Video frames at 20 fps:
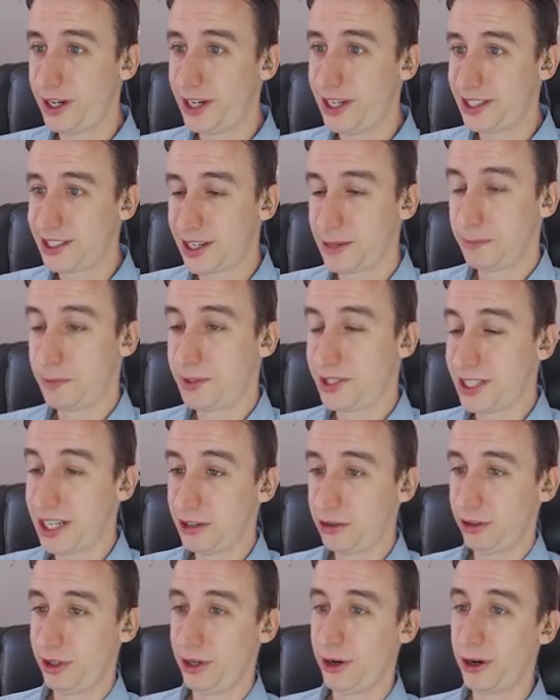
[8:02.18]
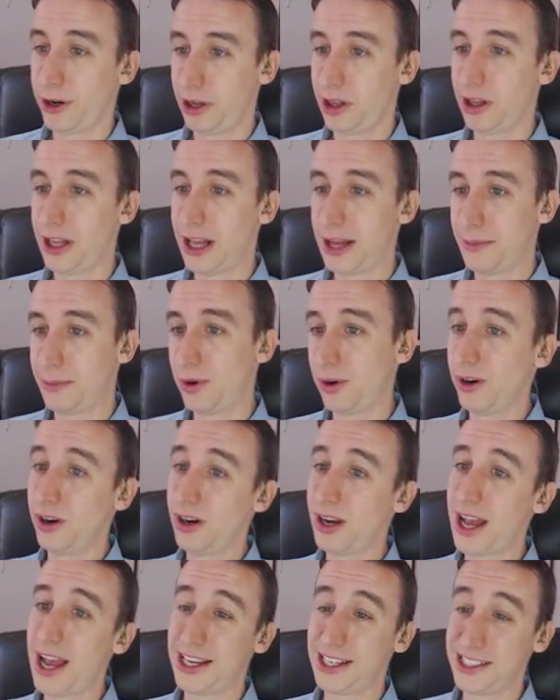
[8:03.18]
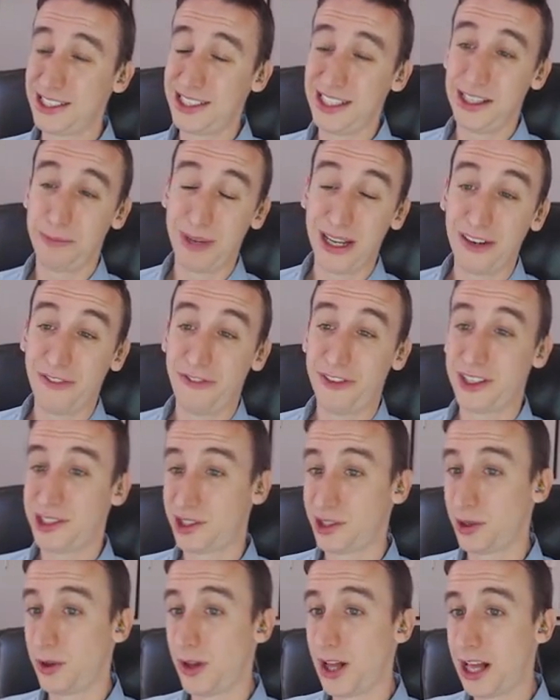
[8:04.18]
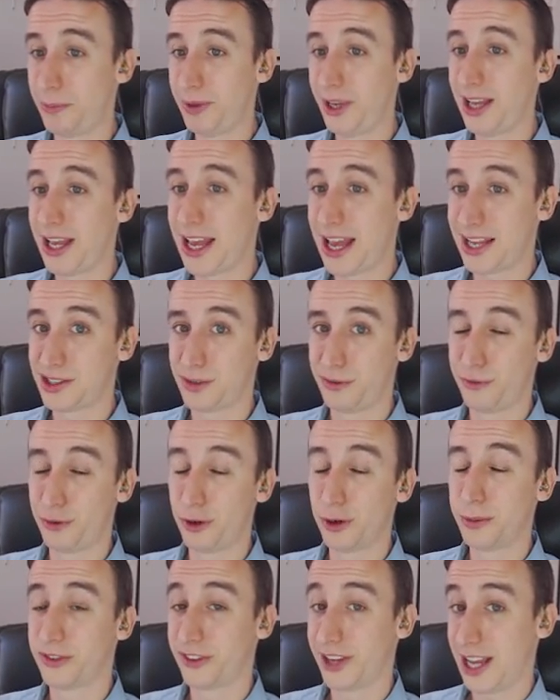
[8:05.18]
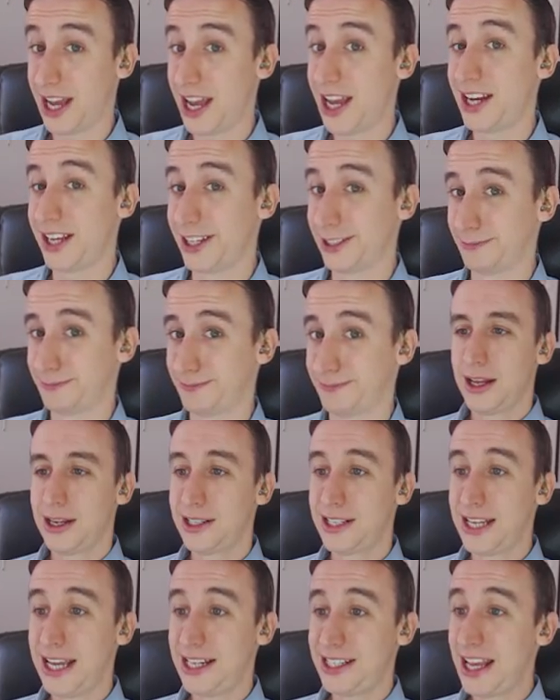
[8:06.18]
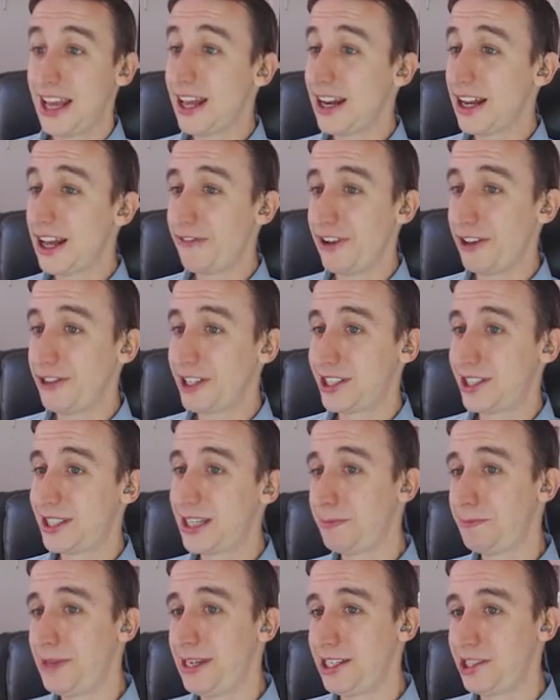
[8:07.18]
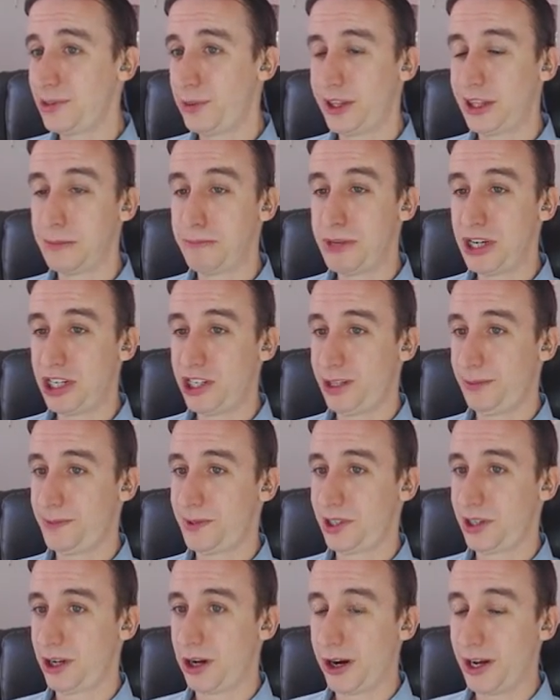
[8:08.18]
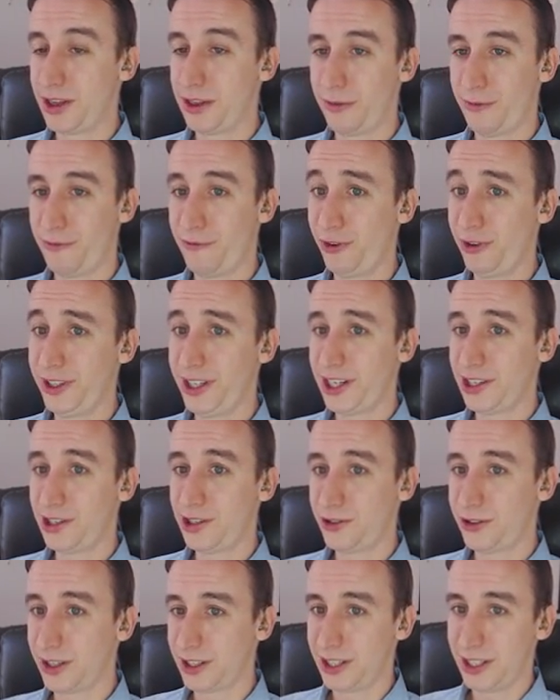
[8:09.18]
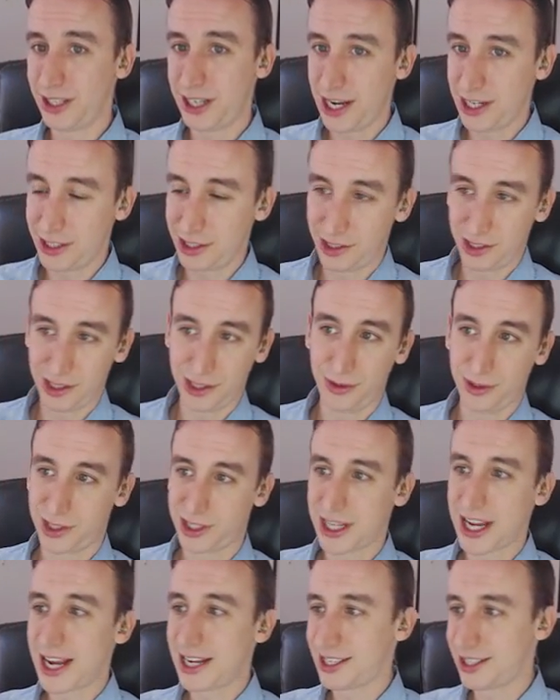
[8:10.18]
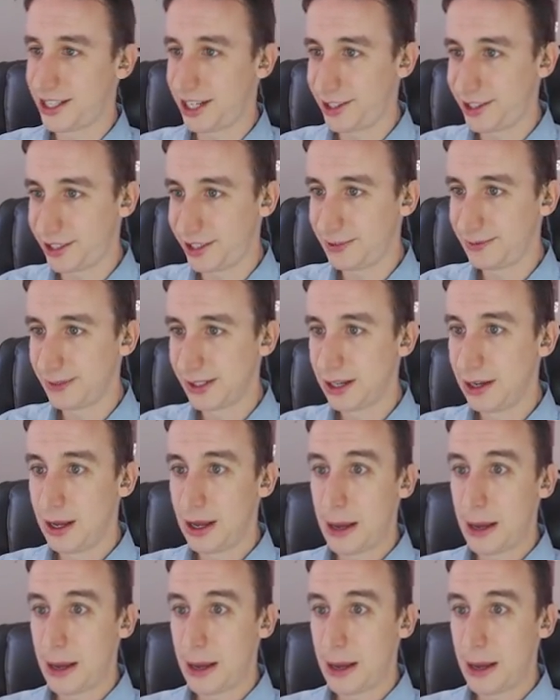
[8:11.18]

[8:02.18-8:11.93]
where hits can potentially hurt a lot more, I can see the benefit to soul hopping as a form of kiting. Day 10, I found the set piece with the bishops guarding the fully constructed ancient pseudoscience station,